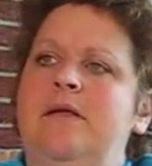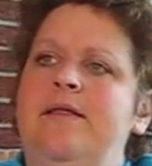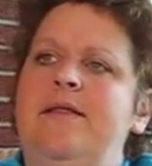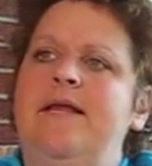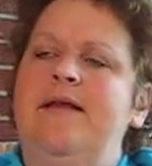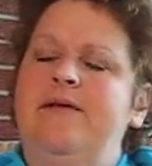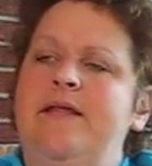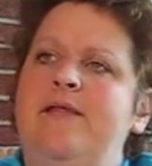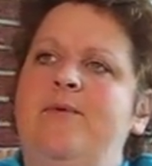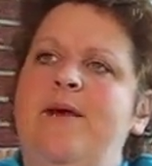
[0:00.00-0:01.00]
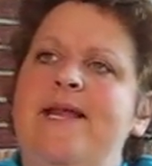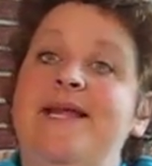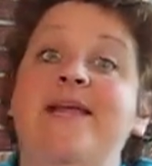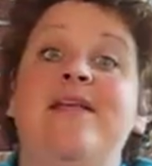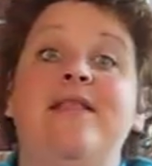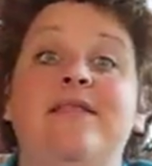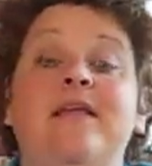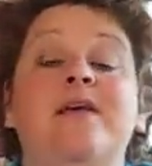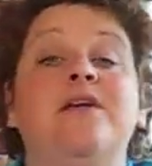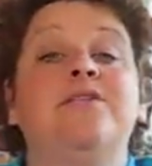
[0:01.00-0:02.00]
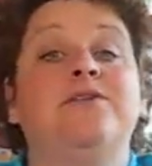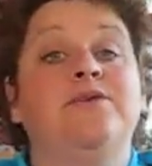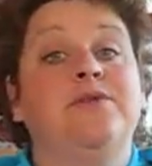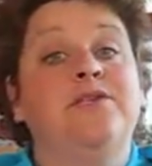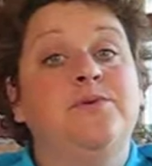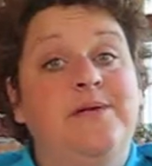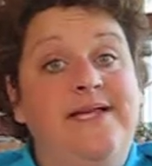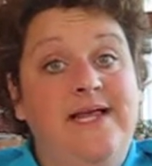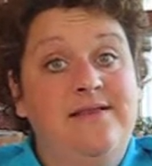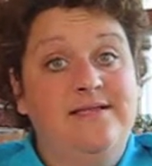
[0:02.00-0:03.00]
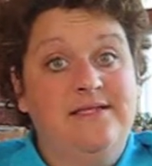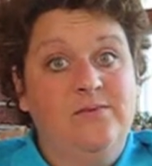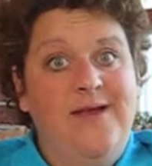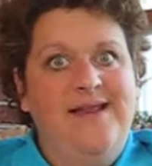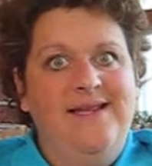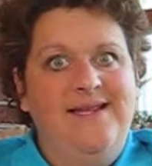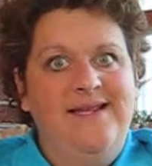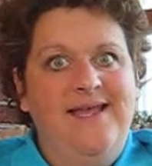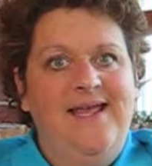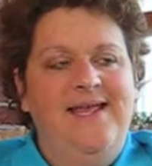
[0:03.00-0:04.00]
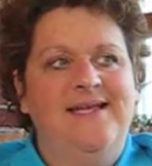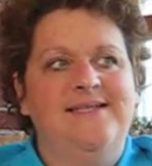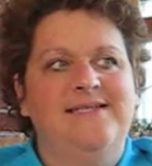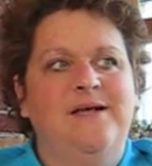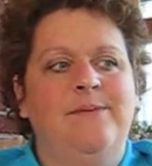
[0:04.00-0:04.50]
and then the wedding, and then, so the 28th is the wedding, and,